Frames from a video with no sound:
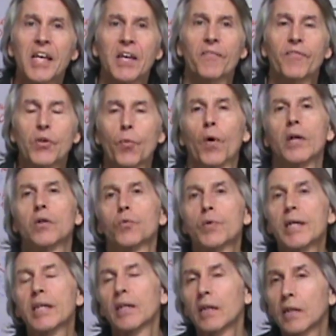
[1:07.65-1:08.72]
If you want to
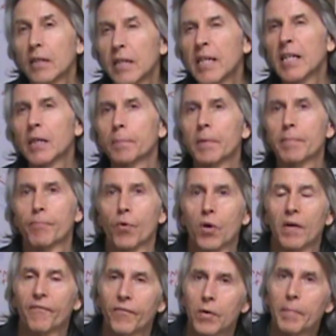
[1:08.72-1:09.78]
read a little bit
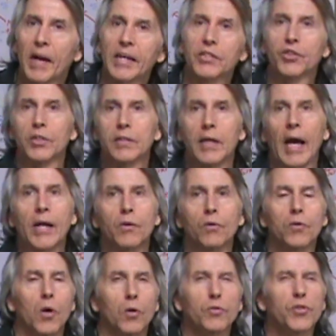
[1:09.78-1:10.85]
more information, I
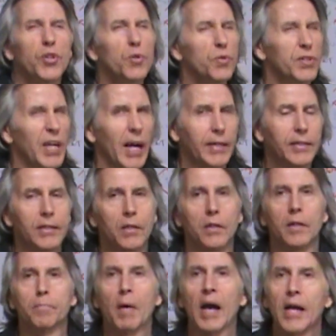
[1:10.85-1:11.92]
don't go too
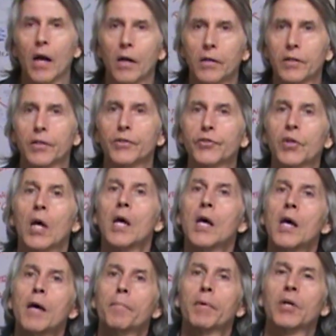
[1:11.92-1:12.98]
technical in my articles,
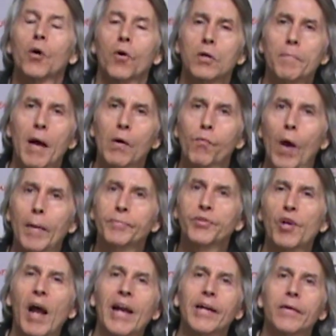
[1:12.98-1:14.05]
but go to my
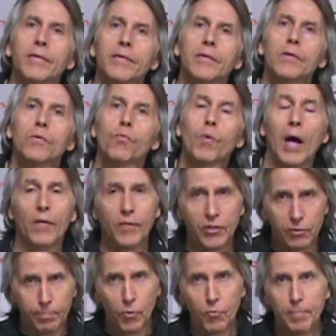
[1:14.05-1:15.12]
website,
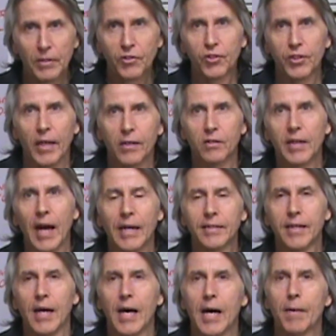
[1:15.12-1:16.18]

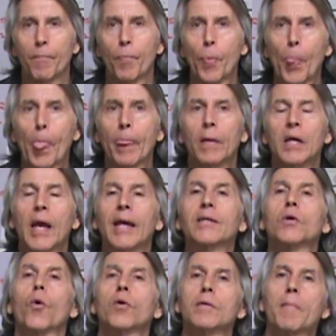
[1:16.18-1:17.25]
wellnessmovementcenter.com, and
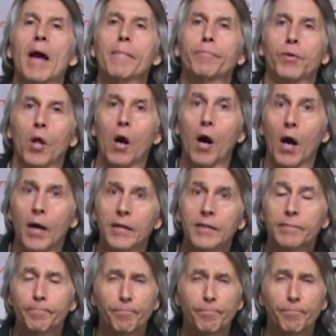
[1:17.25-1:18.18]
go to my blog,